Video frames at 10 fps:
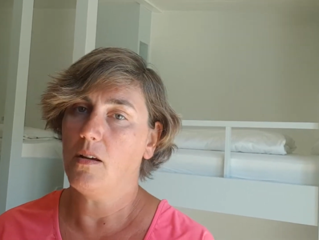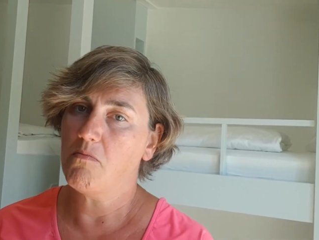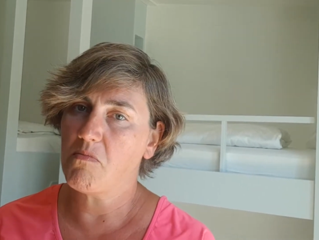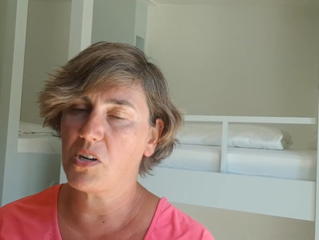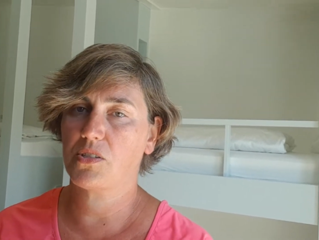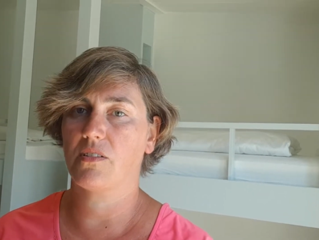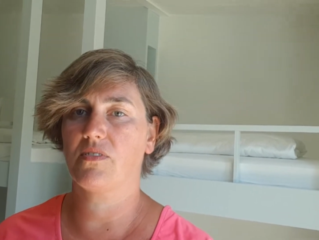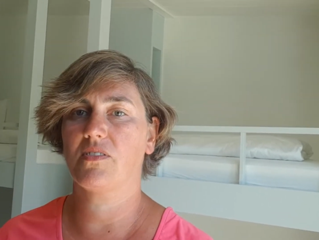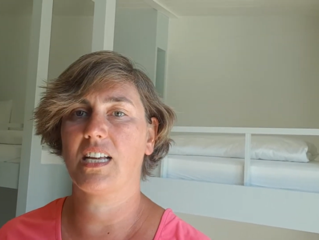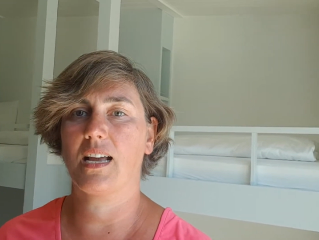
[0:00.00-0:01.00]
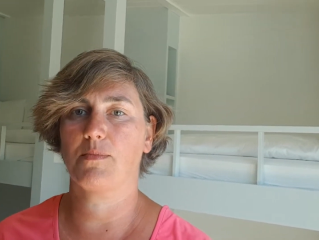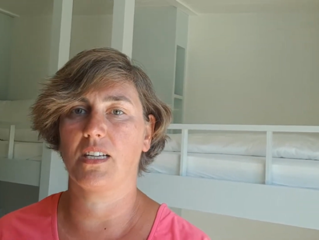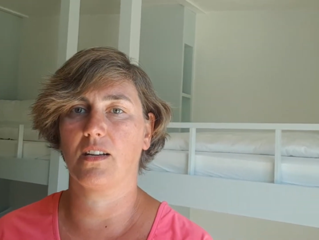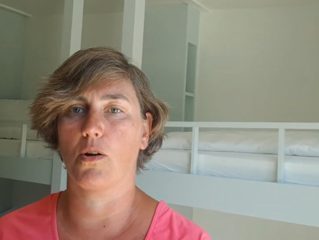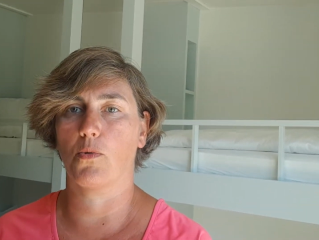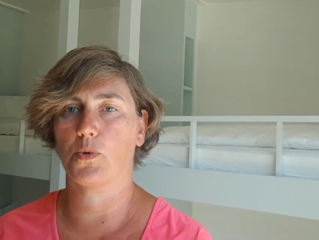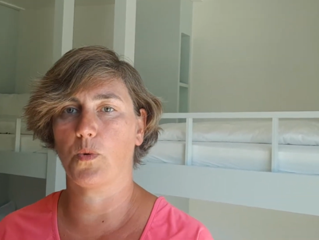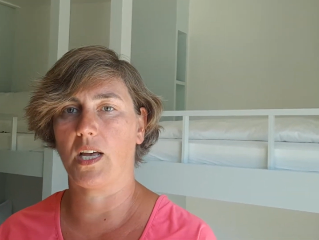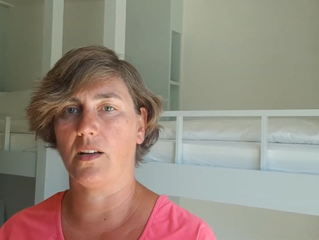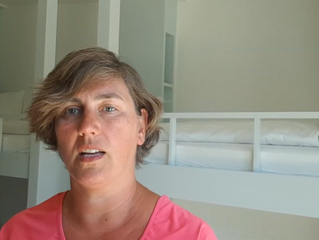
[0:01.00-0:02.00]
Most of the times it goes
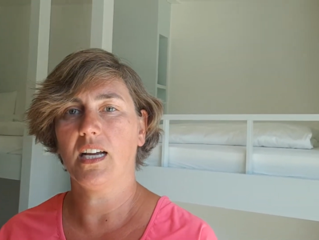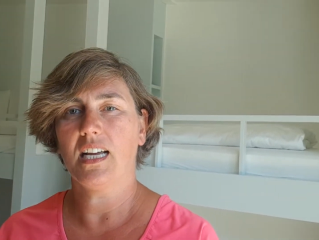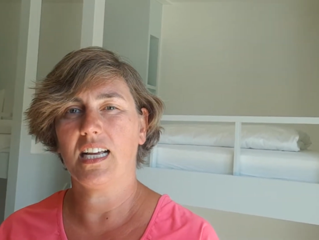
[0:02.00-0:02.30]
well.